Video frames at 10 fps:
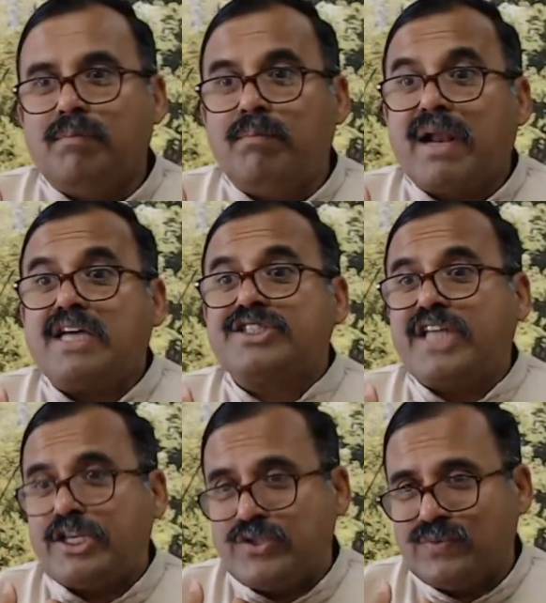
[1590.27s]
brass
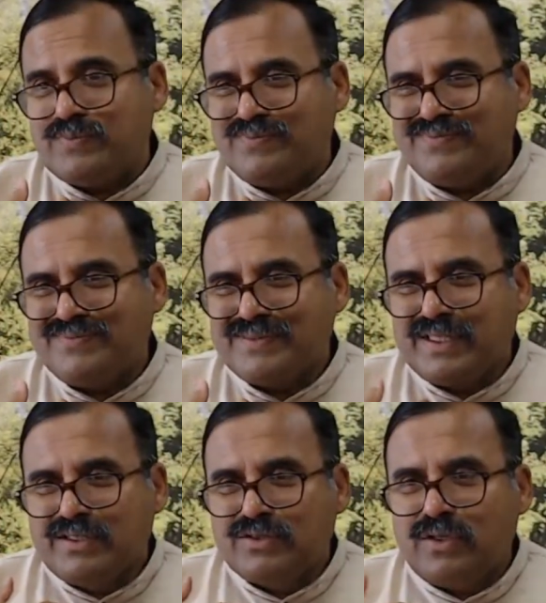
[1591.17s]
statue.
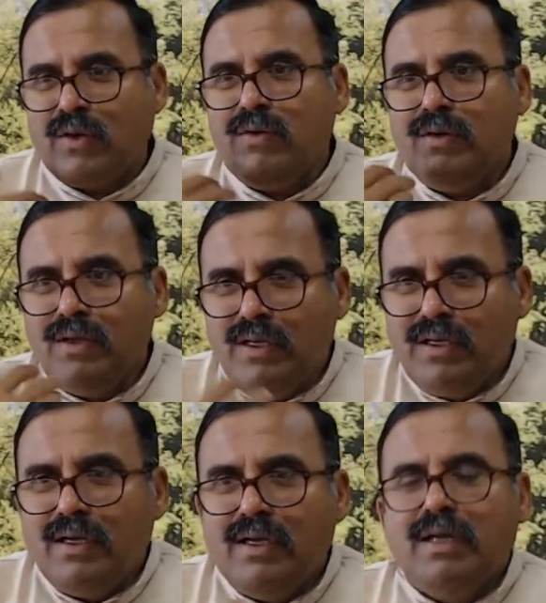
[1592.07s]
So now,
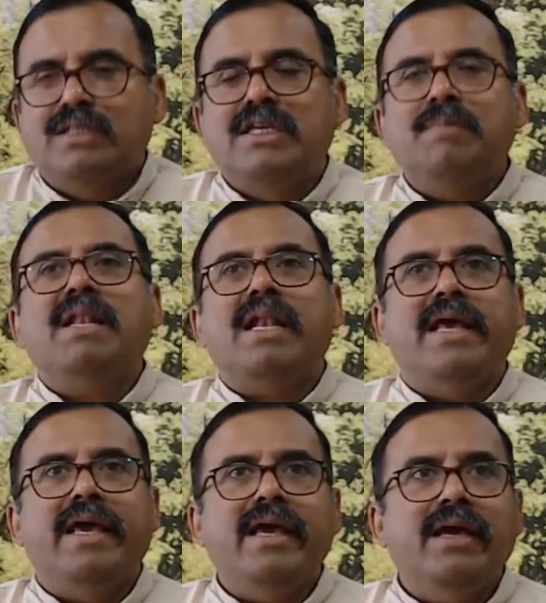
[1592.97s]

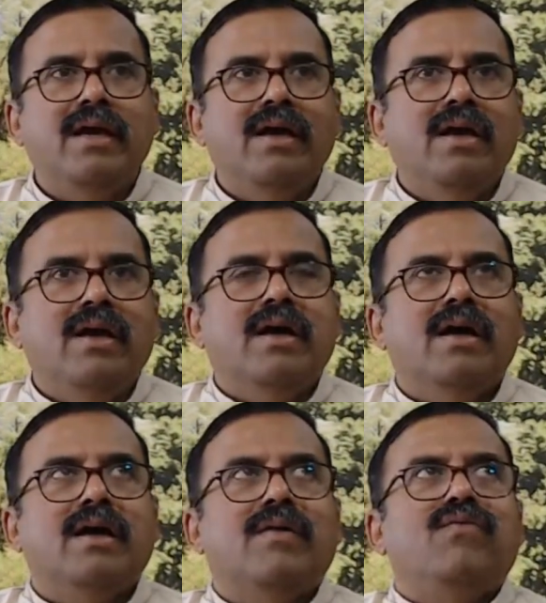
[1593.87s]
similarly,
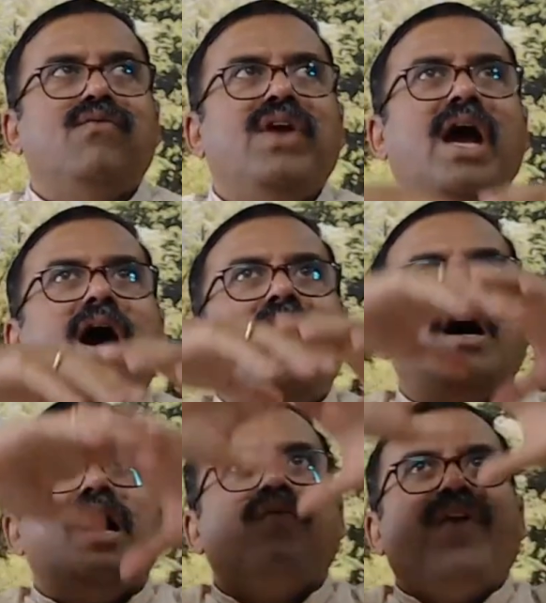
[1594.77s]
we
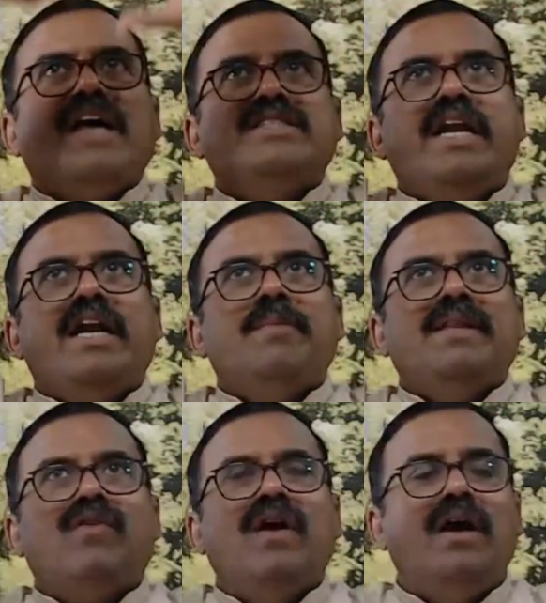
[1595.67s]
are fascinated by
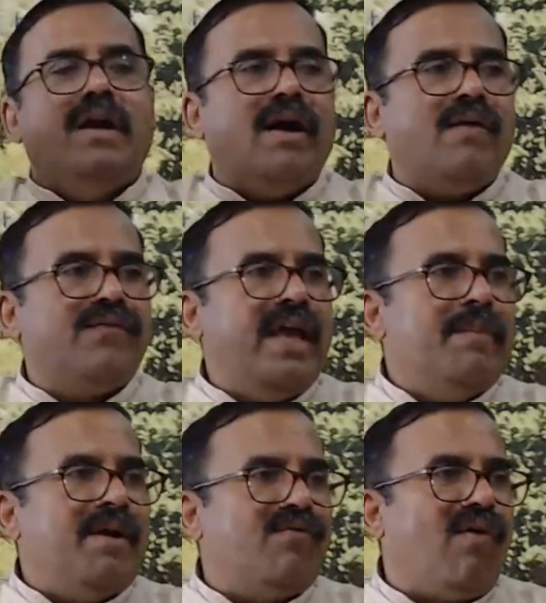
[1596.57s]
the world of
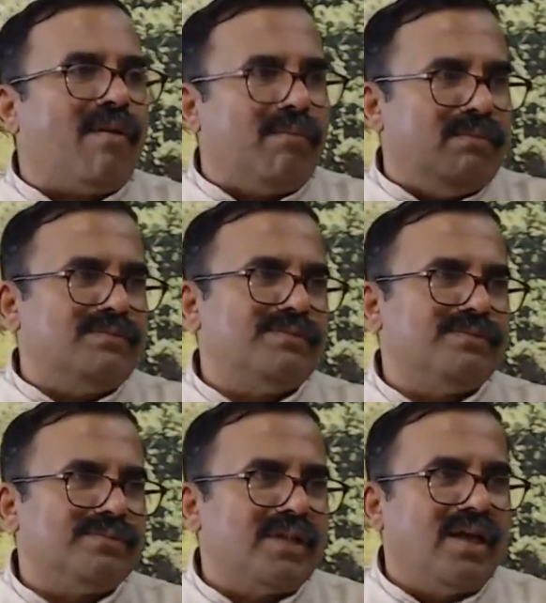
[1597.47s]
name and form.
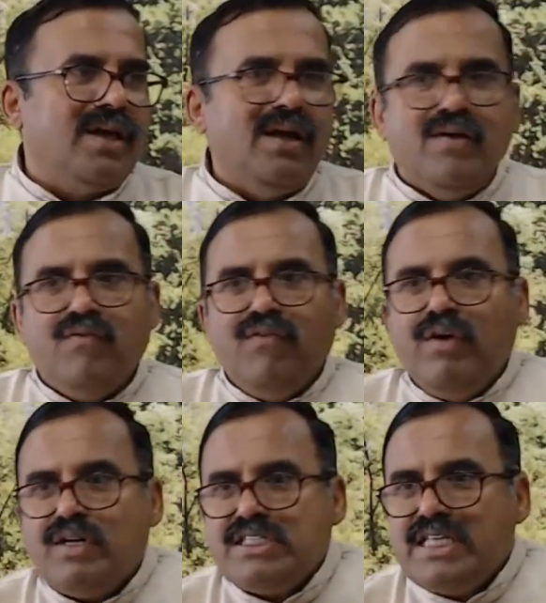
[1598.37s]
We
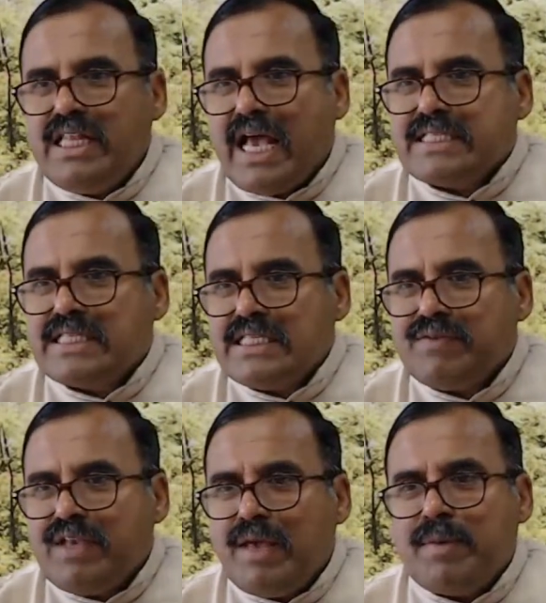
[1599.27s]
don't see the essence
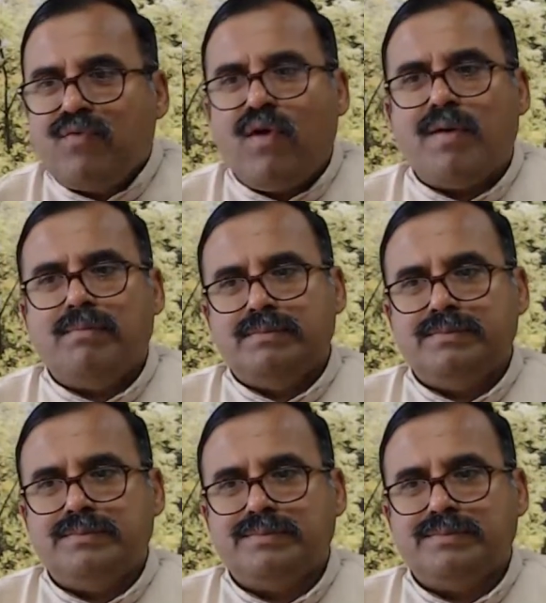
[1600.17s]
of the name and form.